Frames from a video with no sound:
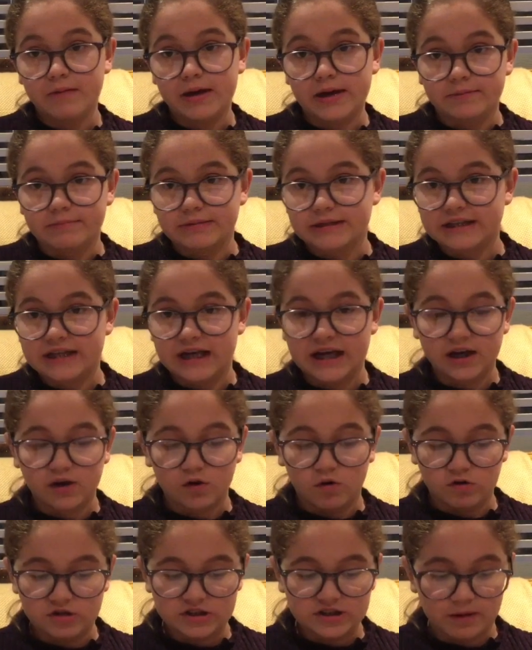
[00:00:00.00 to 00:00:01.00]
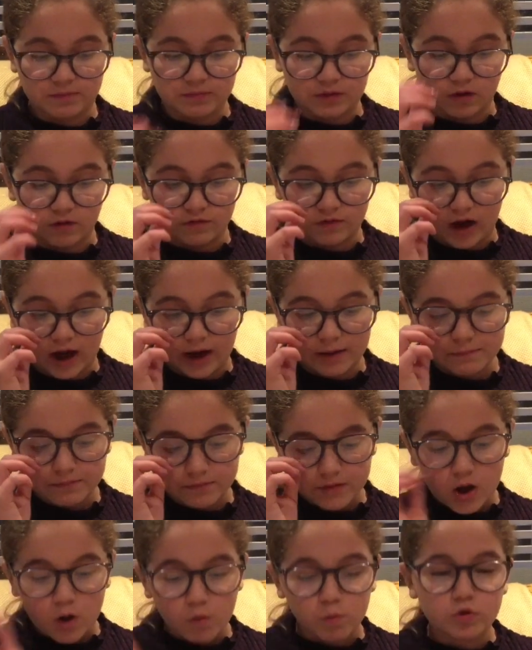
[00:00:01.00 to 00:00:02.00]
made a mistake or stepped out of line
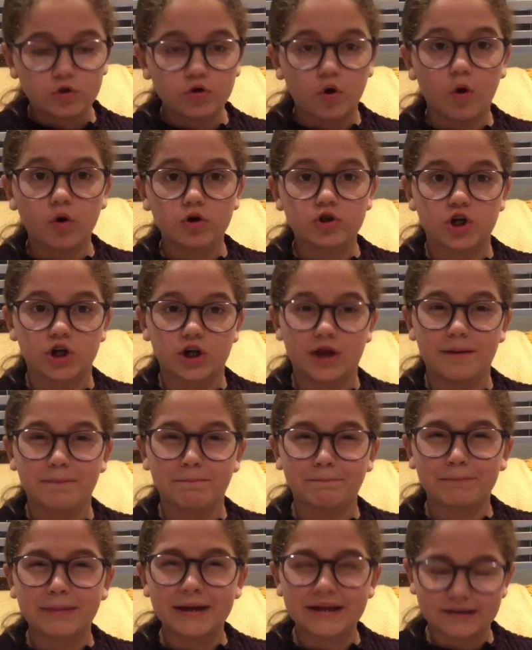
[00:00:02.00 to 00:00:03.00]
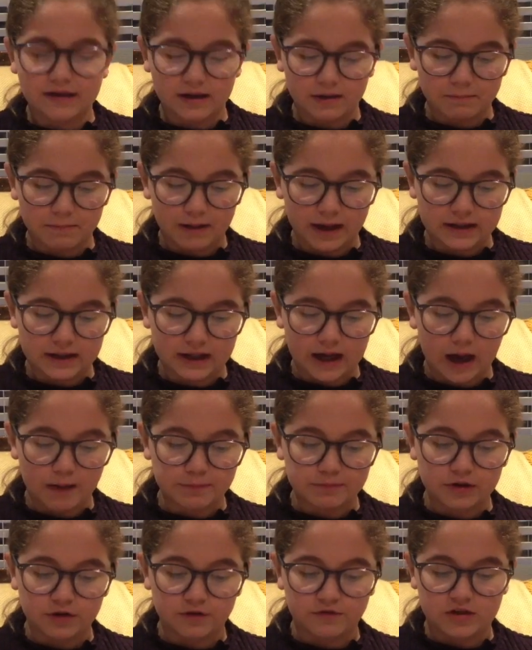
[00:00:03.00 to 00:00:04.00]
were tortured and beaten by the
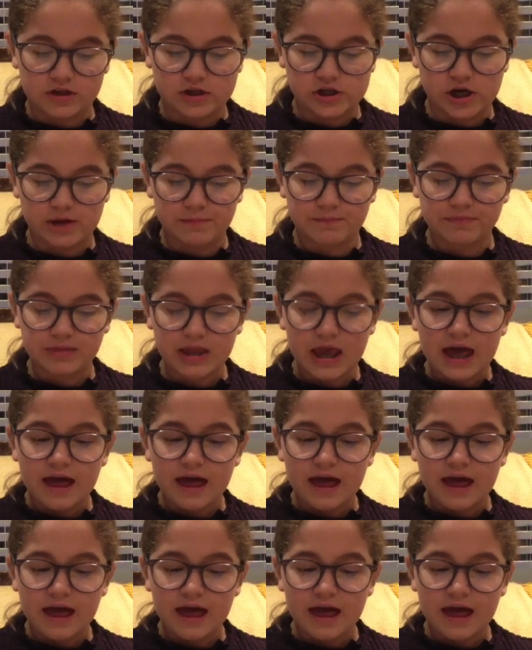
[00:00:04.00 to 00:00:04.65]
captain of the ship.